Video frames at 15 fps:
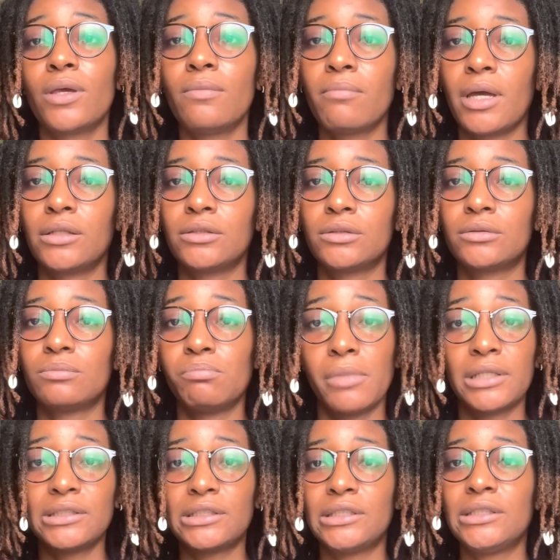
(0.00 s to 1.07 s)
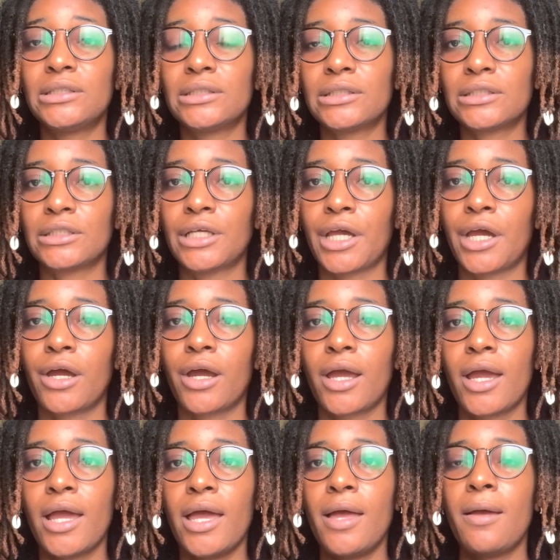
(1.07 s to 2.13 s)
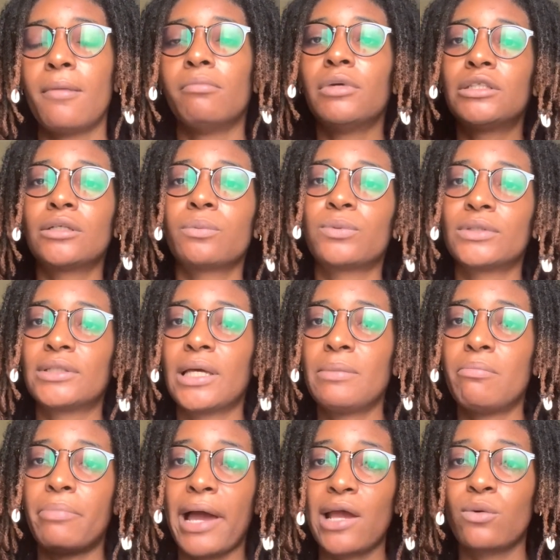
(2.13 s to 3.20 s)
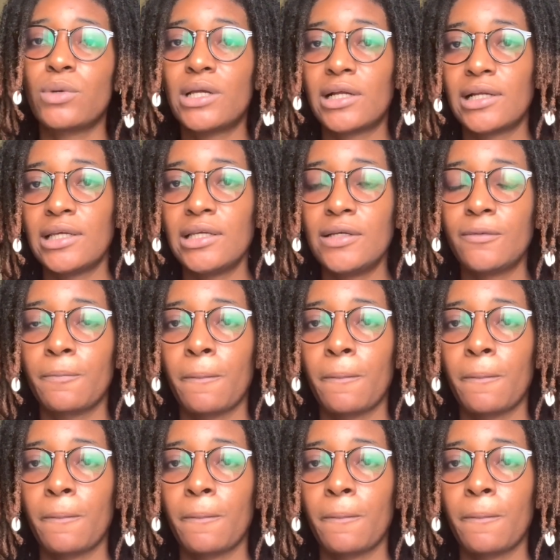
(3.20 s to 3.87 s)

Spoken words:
mentees this year, meet up with them bi-weekly,